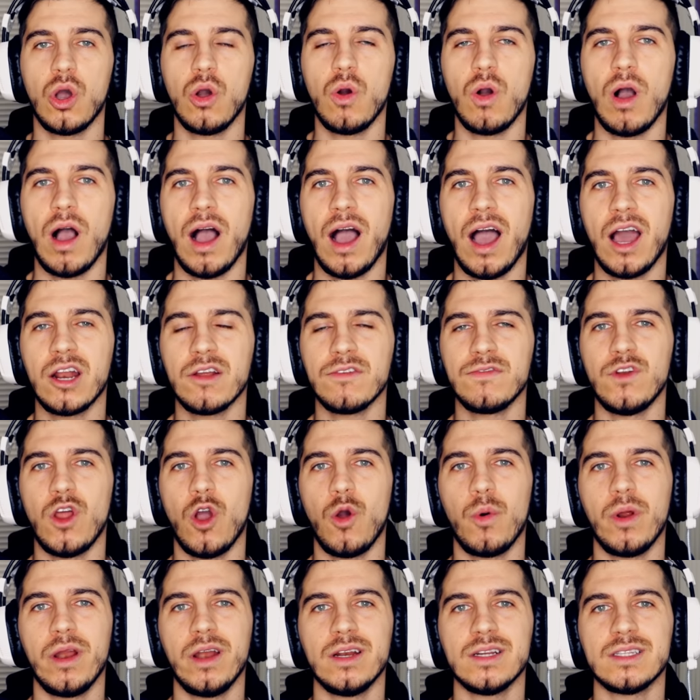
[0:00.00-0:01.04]
So, out of
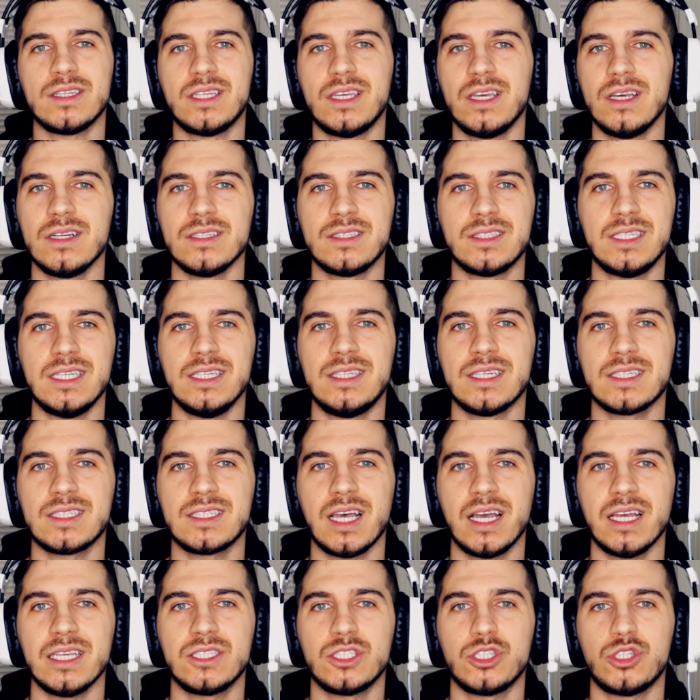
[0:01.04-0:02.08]
nowhere, TLC
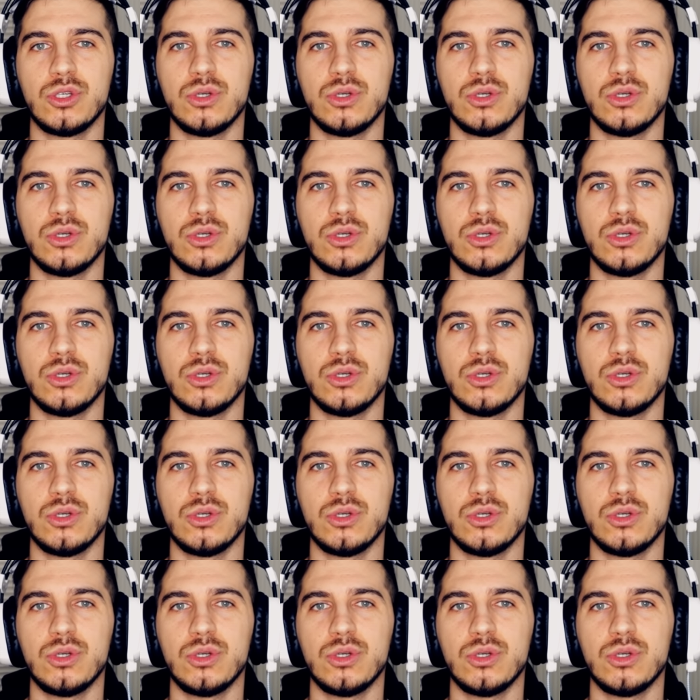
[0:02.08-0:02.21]
decides